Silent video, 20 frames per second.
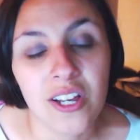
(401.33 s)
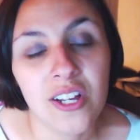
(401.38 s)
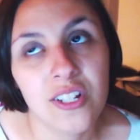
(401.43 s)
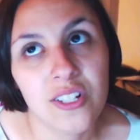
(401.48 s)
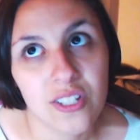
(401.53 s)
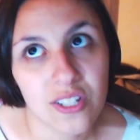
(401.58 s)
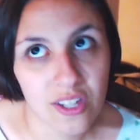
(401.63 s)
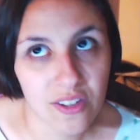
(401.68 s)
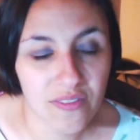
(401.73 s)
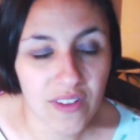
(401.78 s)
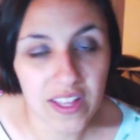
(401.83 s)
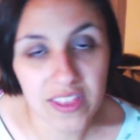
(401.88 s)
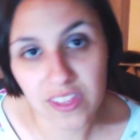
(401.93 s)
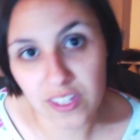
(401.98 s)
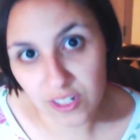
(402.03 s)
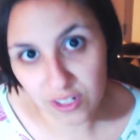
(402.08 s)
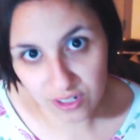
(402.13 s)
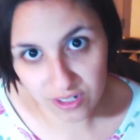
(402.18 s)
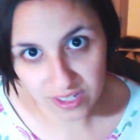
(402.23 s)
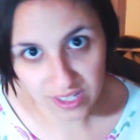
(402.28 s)
to the fact
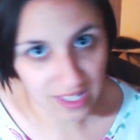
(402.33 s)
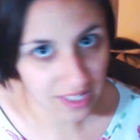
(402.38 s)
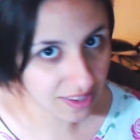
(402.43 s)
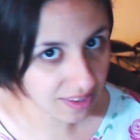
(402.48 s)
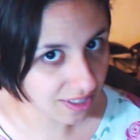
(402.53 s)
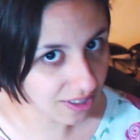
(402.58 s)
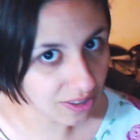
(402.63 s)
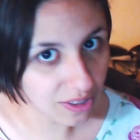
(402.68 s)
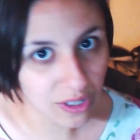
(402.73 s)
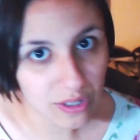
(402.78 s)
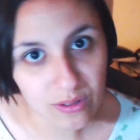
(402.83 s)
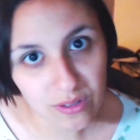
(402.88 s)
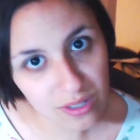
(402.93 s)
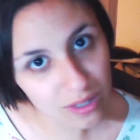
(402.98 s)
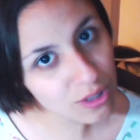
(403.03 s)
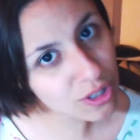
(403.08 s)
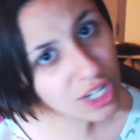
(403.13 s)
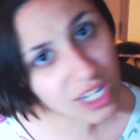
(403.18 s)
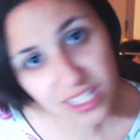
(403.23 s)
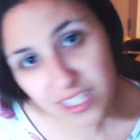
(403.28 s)
that you're sitting there alone. So
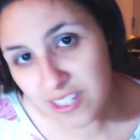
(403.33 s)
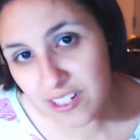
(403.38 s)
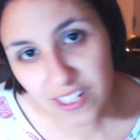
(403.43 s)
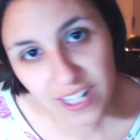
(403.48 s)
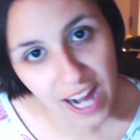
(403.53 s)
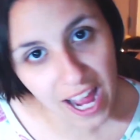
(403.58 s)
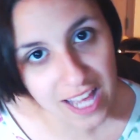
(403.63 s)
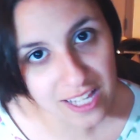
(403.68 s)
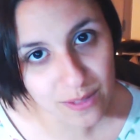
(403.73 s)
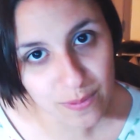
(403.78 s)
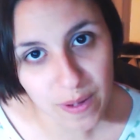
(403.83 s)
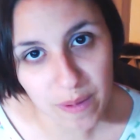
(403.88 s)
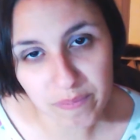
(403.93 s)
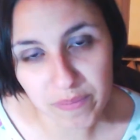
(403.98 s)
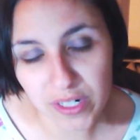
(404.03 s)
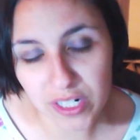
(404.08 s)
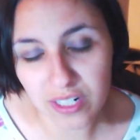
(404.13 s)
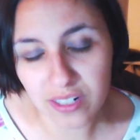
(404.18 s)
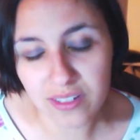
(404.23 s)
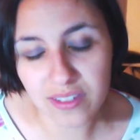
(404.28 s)
trust your cast
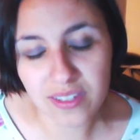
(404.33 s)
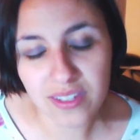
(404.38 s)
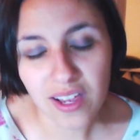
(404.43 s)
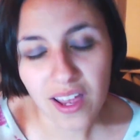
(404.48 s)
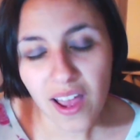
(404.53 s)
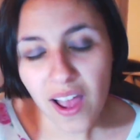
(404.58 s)
members.